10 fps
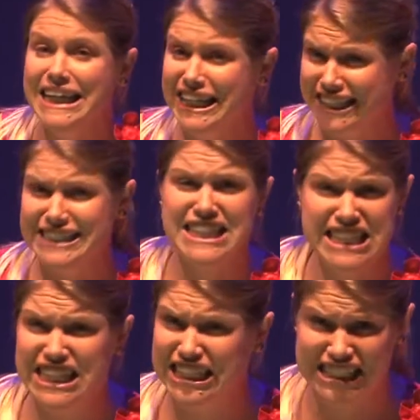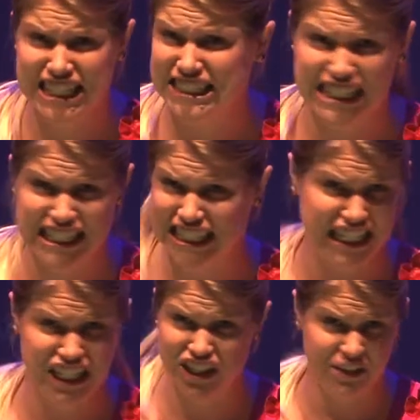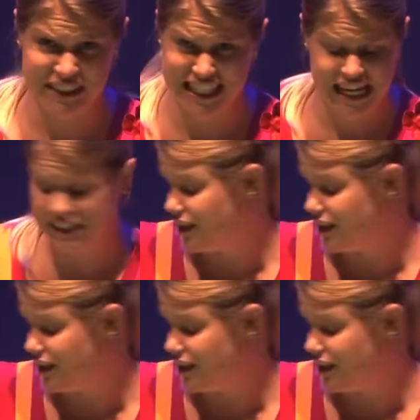because then the texture gets icky and you don't want that.